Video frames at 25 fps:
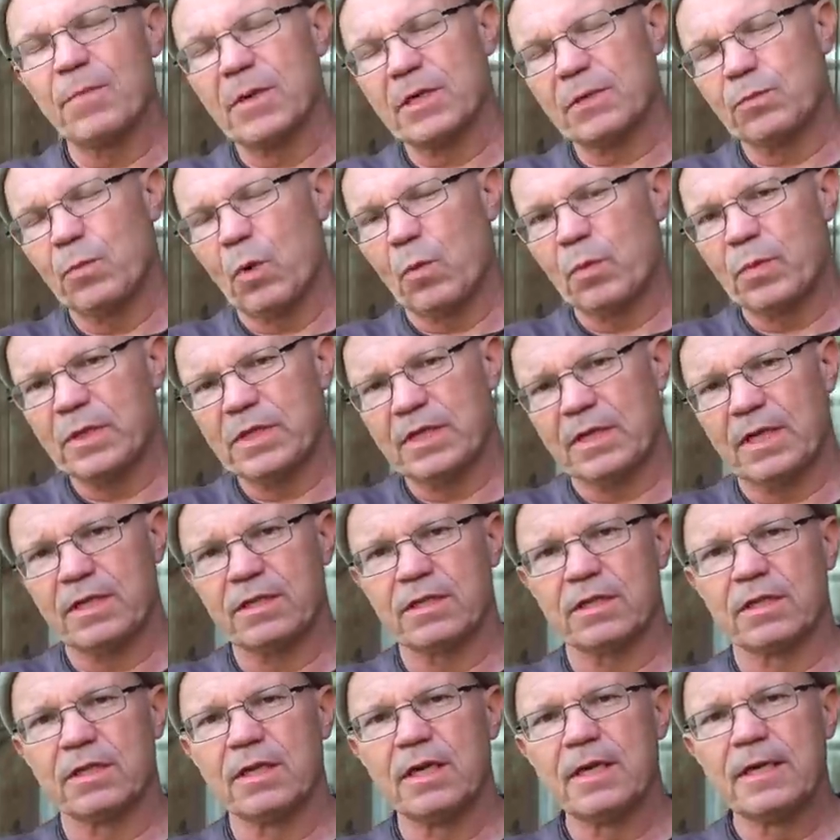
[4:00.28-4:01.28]
much more
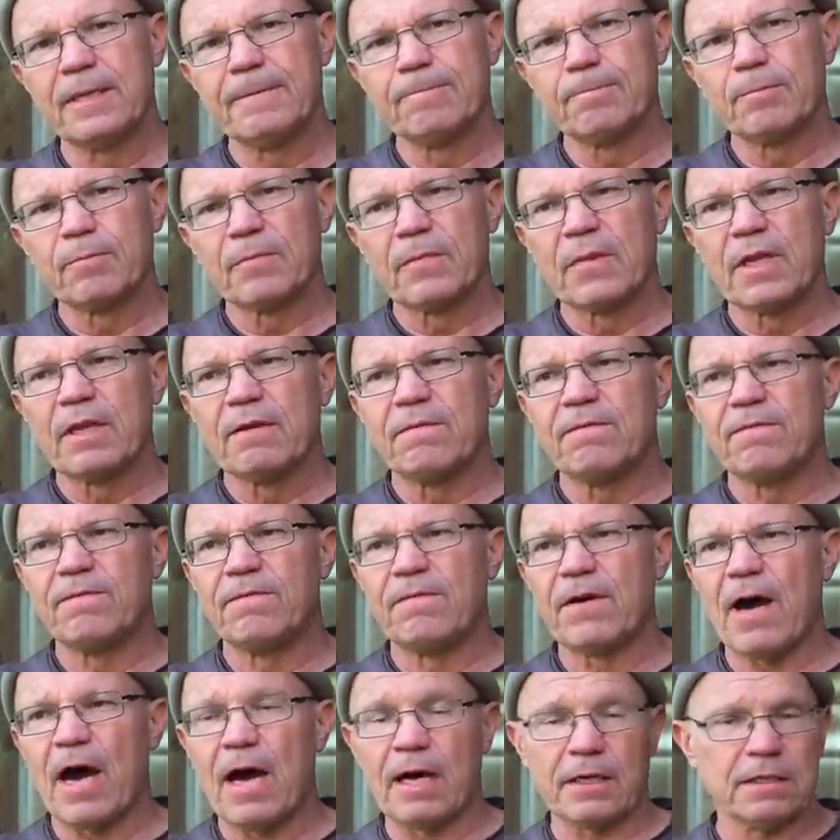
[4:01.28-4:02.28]
precision
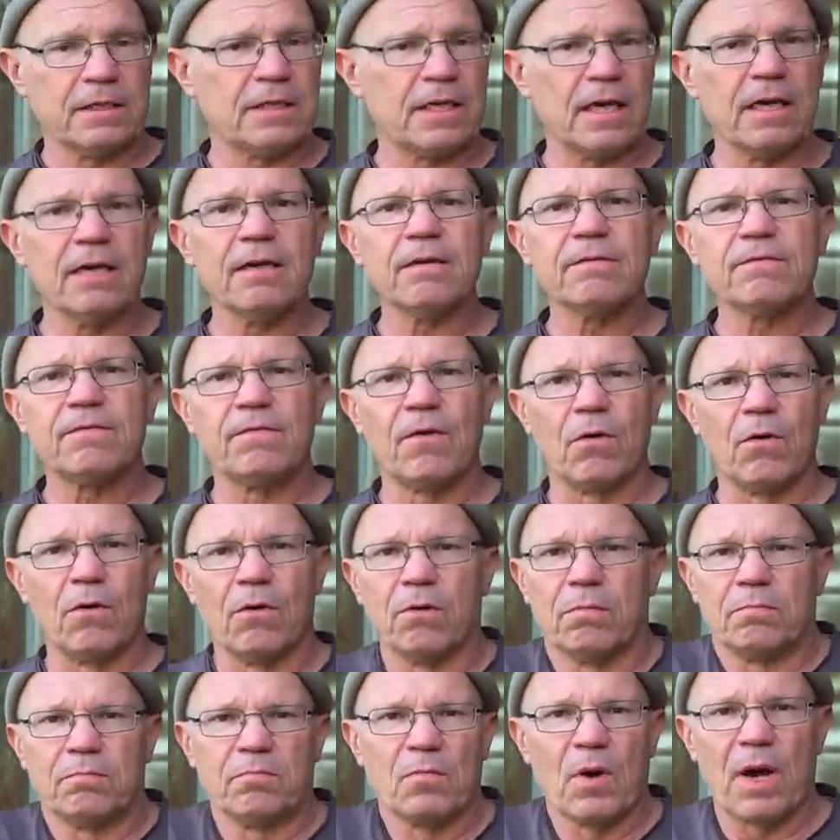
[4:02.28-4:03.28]
for hunting,
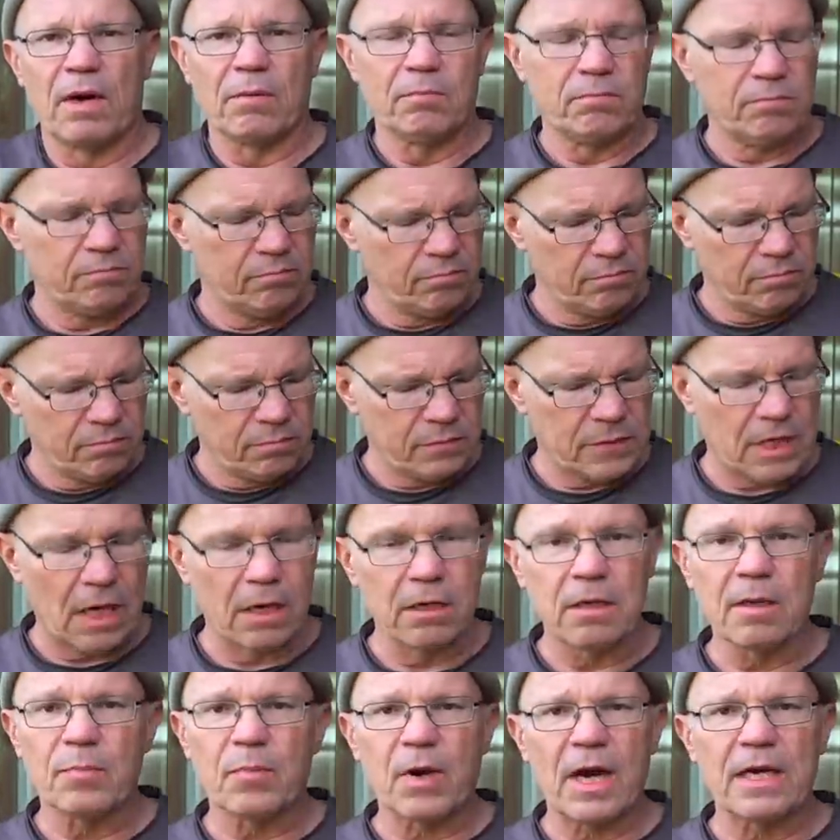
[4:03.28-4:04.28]
for, well,
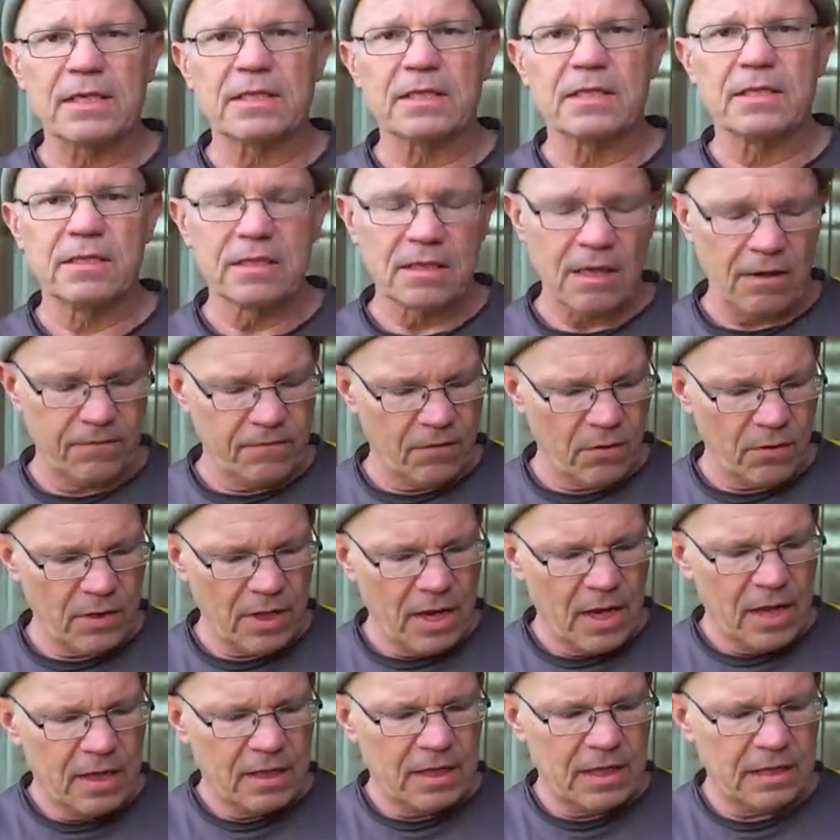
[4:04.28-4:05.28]
target practice and so forth.
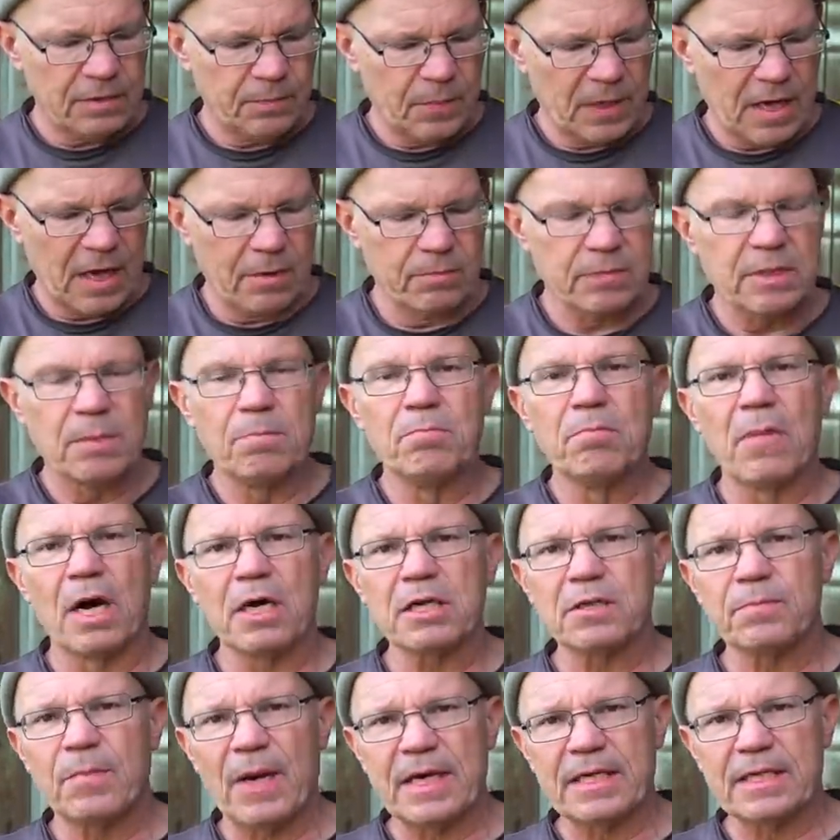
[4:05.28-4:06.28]
This becomes a
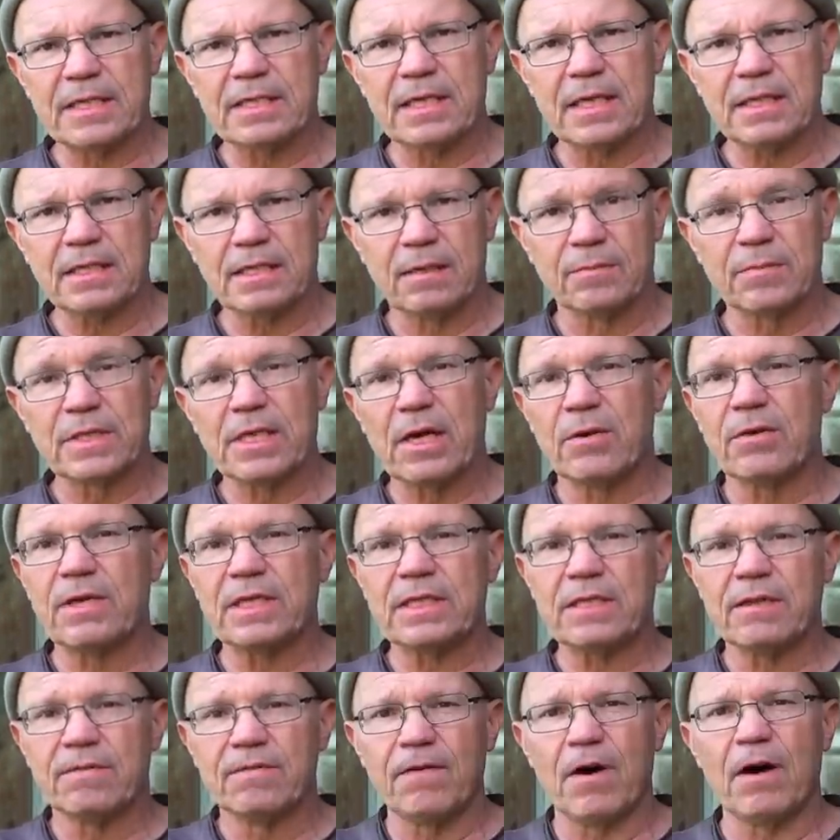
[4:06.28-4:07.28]
much better system. So
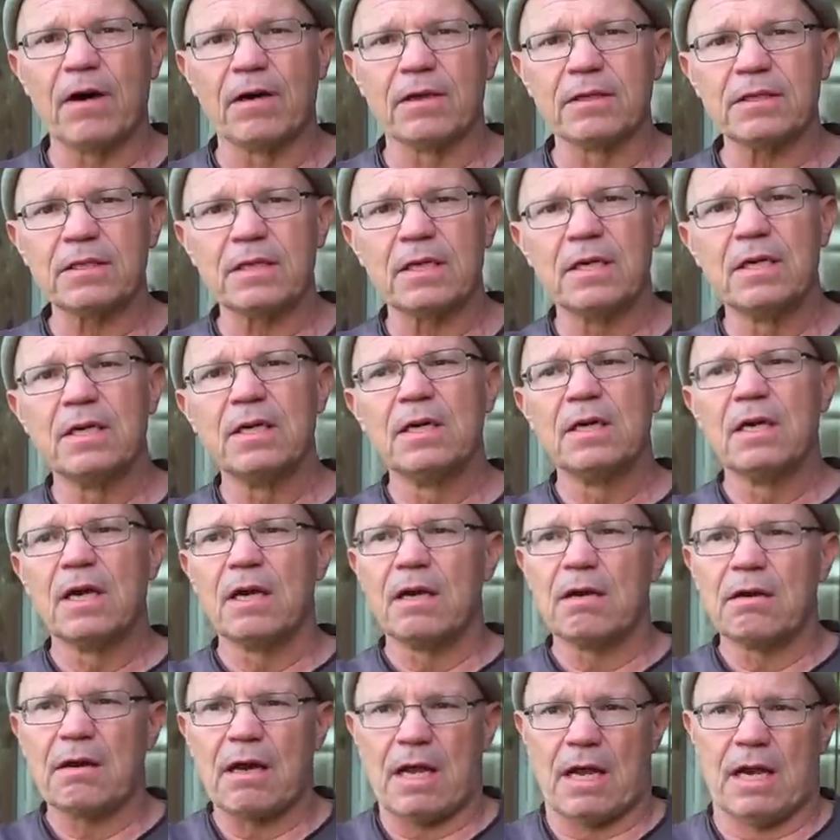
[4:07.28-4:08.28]
it's advanced
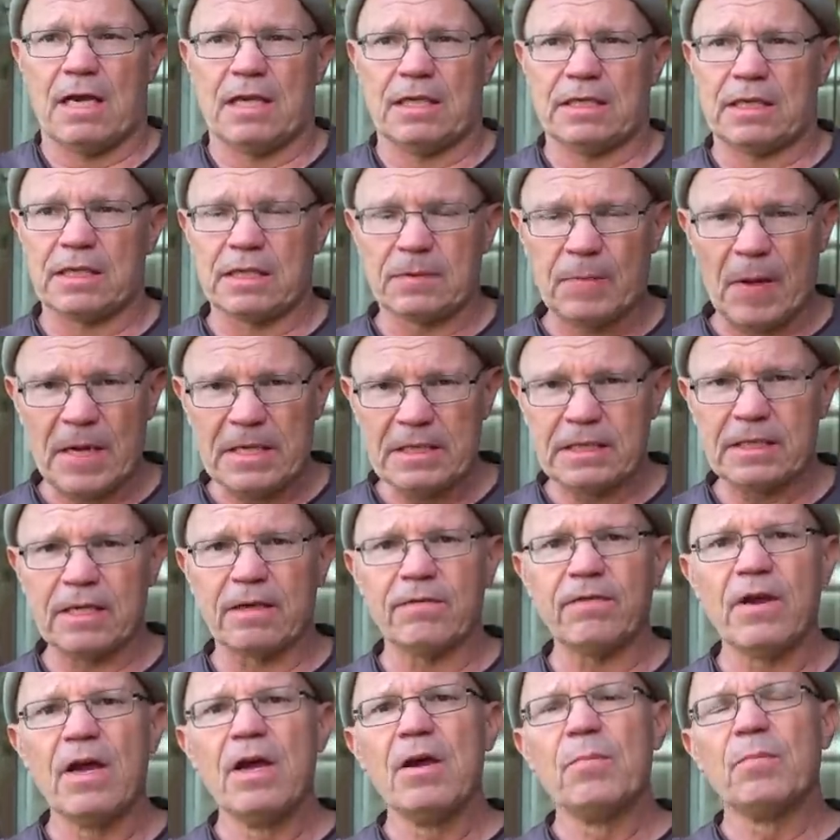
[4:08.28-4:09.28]
and it's
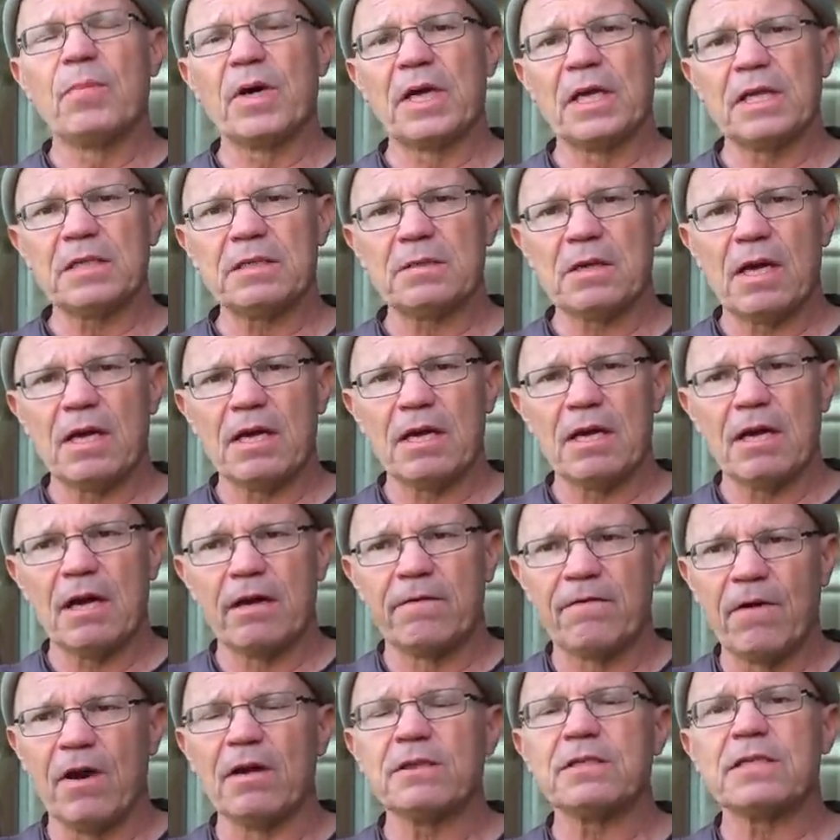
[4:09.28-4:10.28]
expensive, but it's
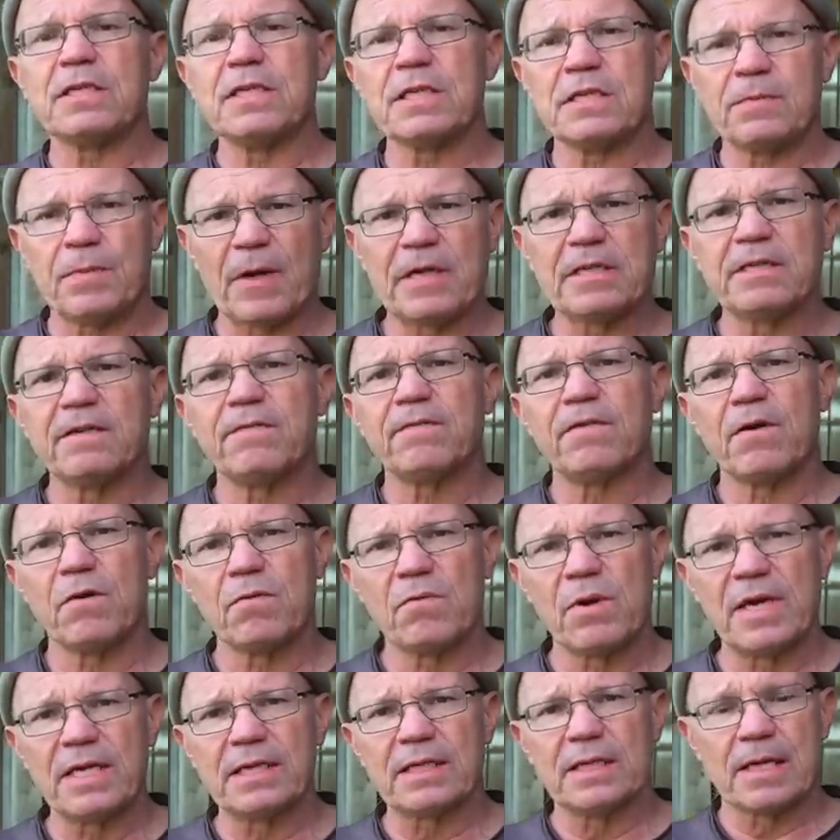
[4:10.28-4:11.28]
advanced and expensive for a
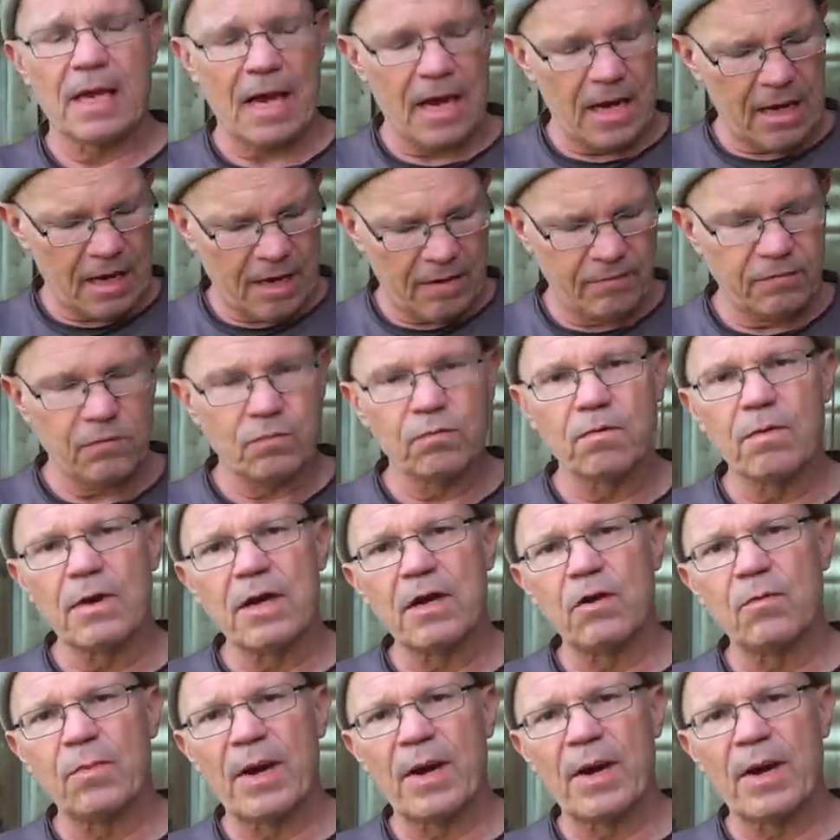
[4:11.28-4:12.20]
reason. It gives real